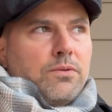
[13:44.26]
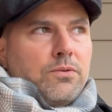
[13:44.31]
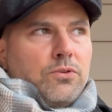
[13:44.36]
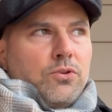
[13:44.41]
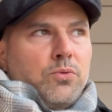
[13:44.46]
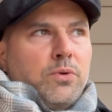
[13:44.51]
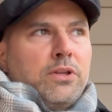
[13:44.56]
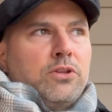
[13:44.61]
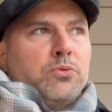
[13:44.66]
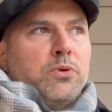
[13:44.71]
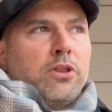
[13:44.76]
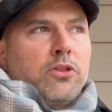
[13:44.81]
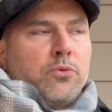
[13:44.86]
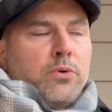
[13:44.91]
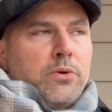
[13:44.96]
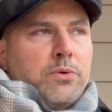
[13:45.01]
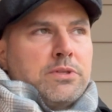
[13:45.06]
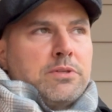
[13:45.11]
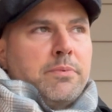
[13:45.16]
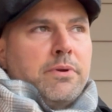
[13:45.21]

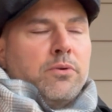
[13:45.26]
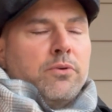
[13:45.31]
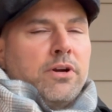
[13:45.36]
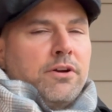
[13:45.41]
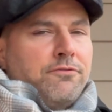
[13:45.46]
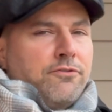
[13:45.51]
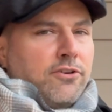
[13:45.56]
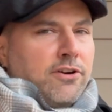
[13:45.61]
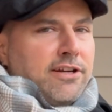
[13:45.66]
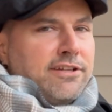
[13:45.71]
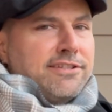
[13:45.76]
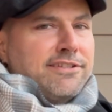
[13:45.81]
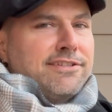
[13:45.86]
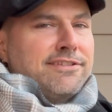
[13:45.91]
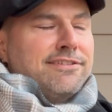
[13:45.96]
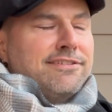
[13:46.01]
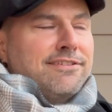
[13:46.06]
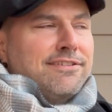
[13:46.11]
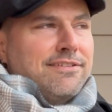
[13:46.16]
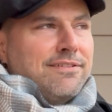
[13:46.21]
2023 was a bit rough for
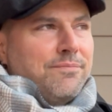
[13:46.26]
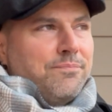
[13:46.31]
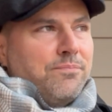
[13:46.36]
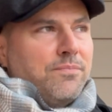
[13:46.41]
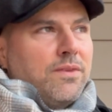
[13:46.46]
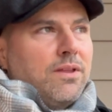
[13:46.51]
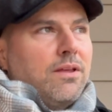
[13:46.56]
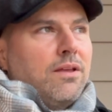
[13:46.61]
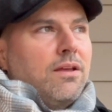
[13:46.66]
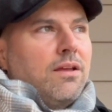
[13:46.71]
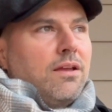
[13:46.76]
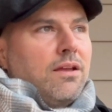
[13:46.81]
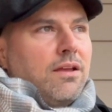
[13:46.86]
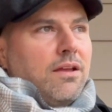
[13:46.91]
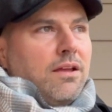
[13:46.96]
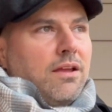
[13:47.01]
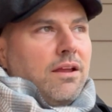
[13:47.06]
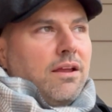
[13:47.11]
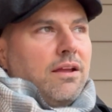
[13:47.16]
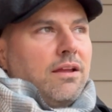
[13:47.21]
us.
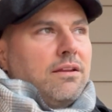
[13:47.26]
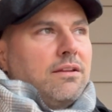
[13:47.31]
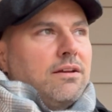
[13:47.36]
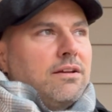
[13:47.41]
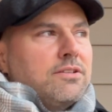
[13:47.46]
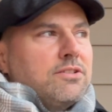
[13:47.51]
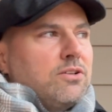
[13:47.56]
And